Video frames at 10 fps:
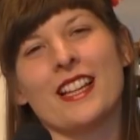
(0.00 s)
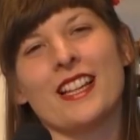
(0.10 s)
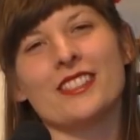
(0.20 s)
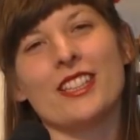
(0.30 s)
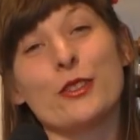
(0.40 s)

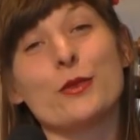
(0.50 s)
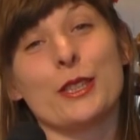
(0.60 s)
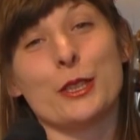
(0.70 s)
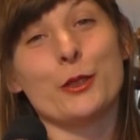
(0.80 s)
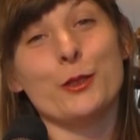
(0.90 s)
so that was
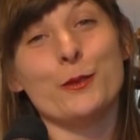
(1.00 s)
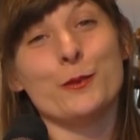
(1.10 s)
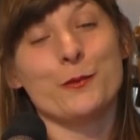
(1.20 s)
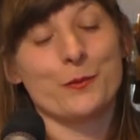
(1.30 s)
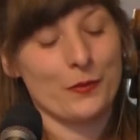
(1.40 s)
really good.
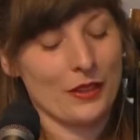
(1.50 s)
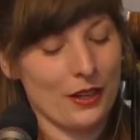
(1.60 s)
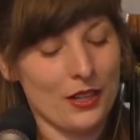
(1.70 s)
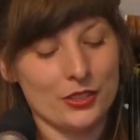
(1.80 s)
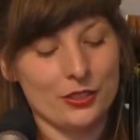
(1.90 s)

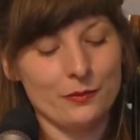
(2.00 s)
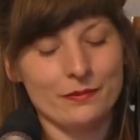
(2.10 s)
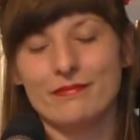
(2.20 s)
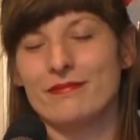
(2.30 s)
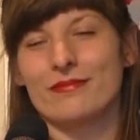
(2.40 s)
Awesome.
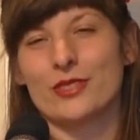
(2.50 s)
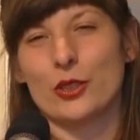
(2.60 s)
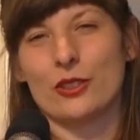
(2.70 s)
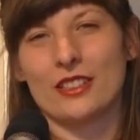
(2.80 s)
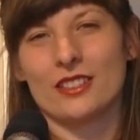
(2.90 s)

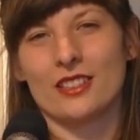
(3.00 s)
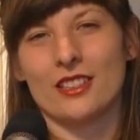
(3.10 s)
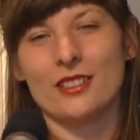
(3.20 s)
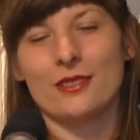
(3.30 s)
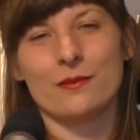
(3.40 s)
Good
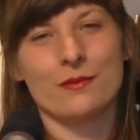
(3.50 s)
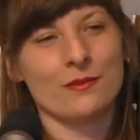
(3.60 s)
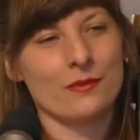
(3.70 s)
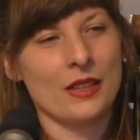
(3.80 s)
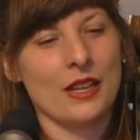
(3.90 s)
exercise.
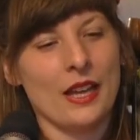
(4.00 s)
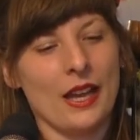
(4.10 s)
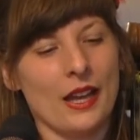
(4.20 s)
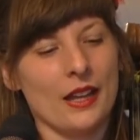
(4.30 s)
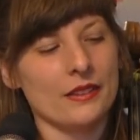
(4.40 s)

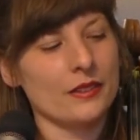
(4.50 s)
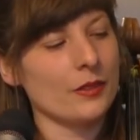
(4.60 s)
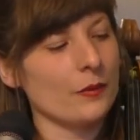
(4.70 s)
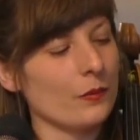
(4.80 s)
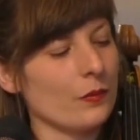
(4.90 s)
And
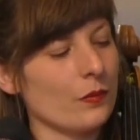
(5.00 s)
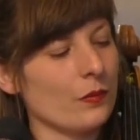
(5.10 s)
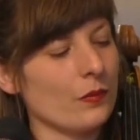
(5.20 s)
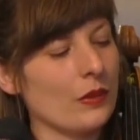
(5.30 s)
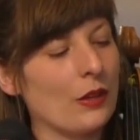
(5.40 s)

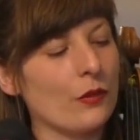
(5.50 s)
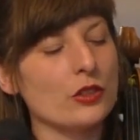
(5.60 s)
if